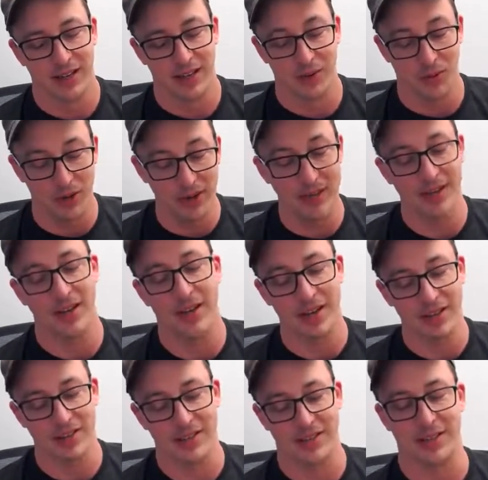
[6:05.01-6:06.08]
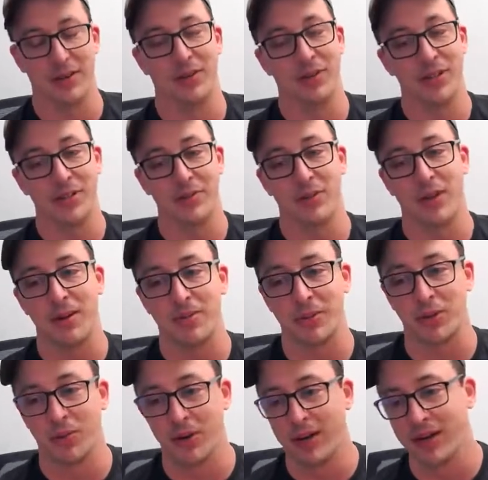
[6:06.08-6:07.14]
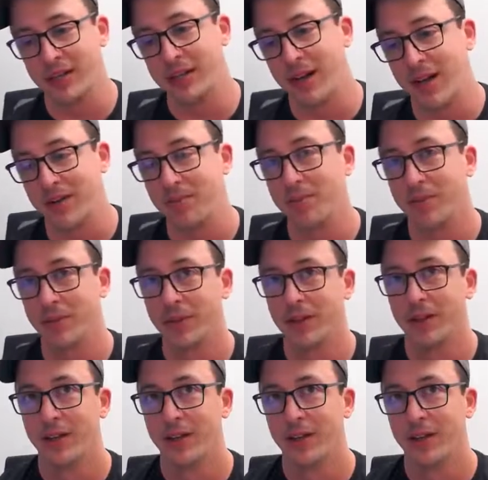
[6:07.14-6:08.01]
And what it does is it only subscribes to one at a time,